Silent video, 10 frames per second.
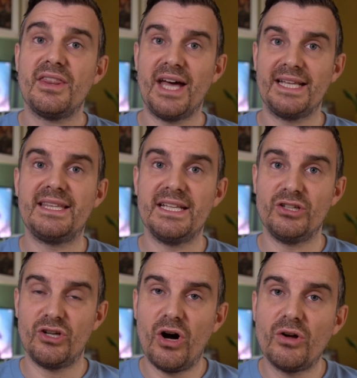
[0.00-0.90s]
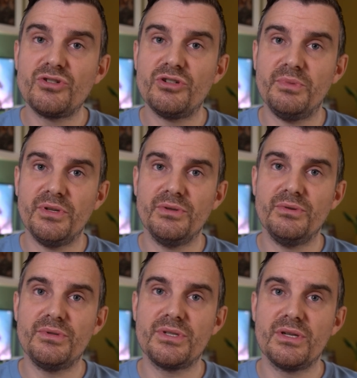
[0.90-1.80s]
that didn't
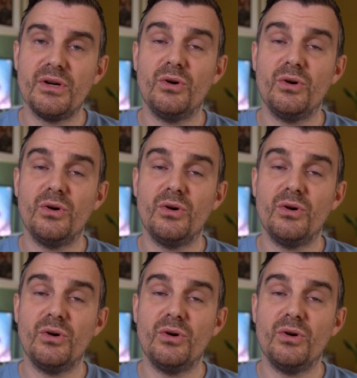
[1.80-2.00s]
contribute